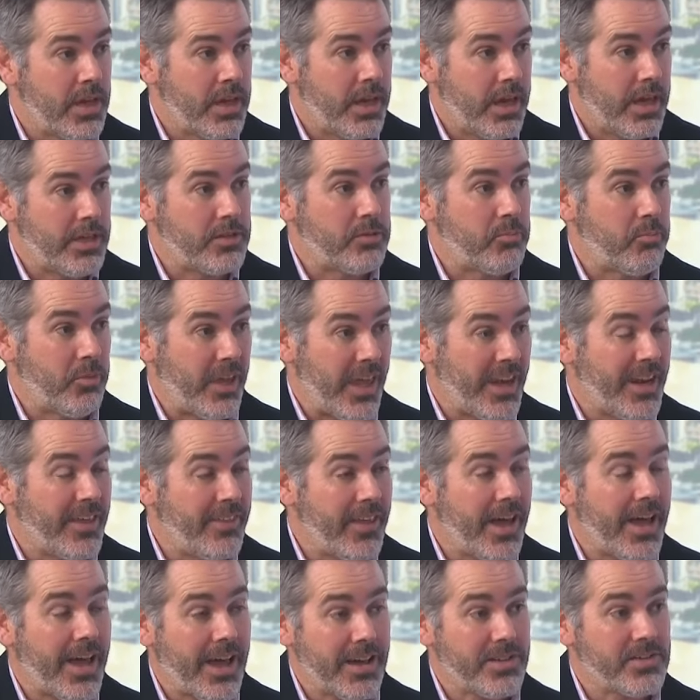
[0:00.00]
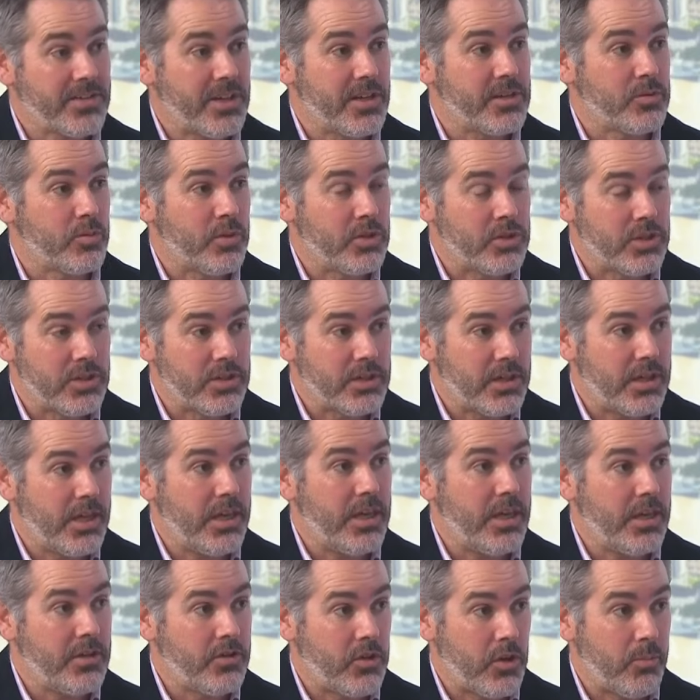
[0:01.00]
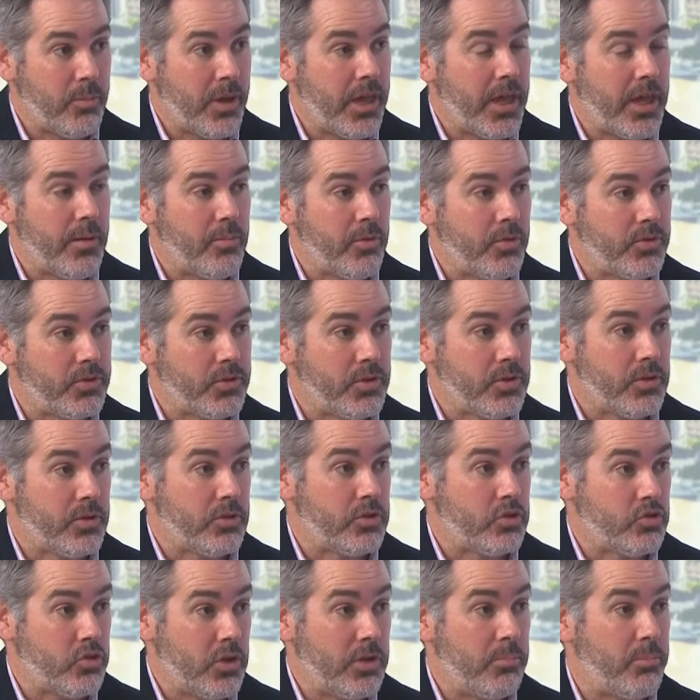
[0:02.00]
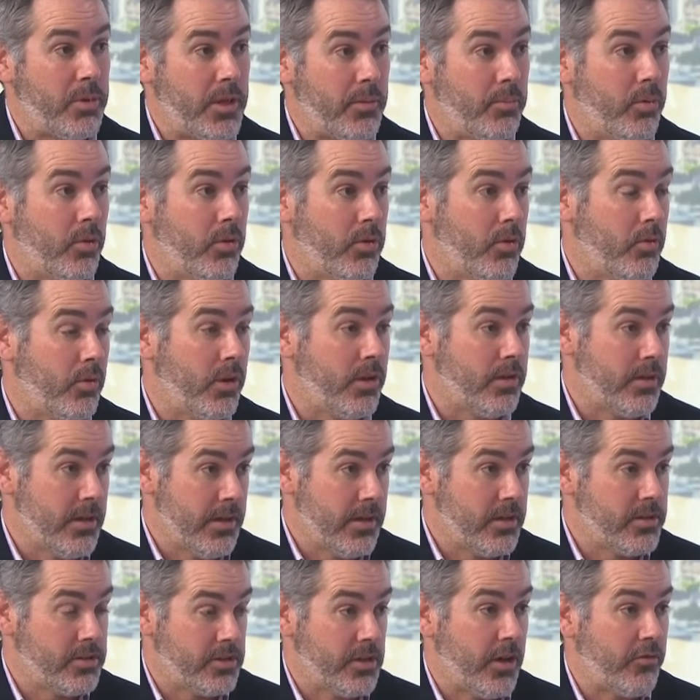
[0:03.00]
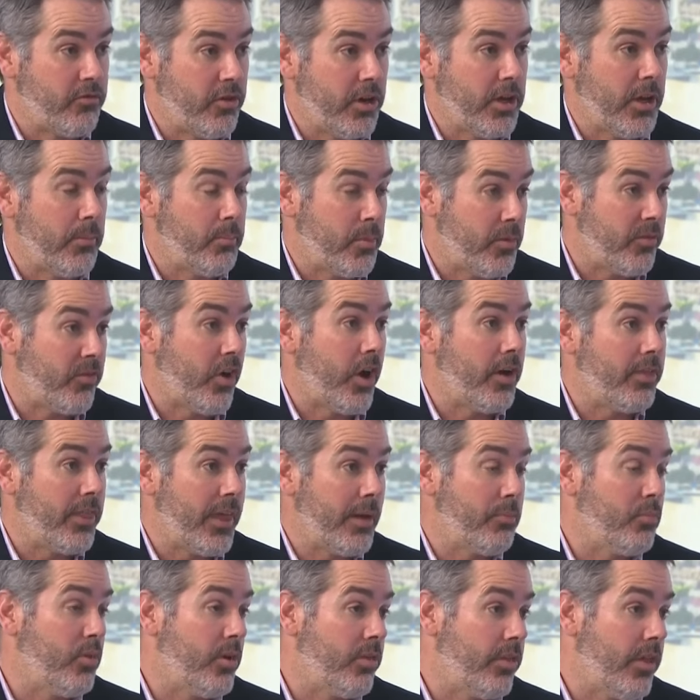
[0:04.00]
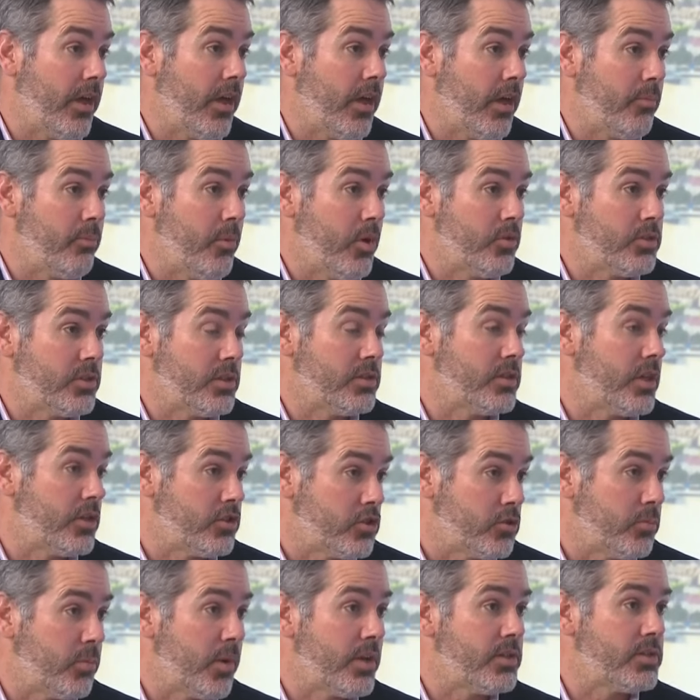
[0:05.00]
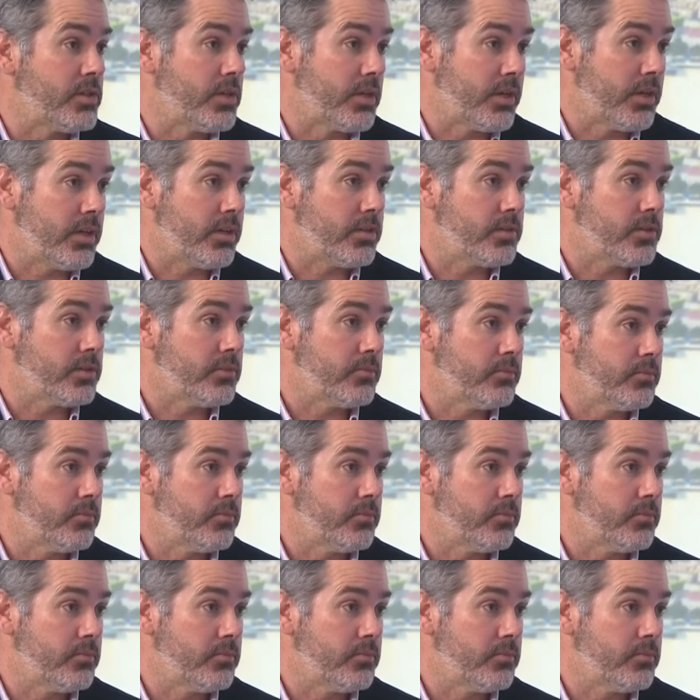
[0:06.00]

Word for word: It's getting that access which is key to be able to treat people who are suffering and provide them with their most essential basic needs.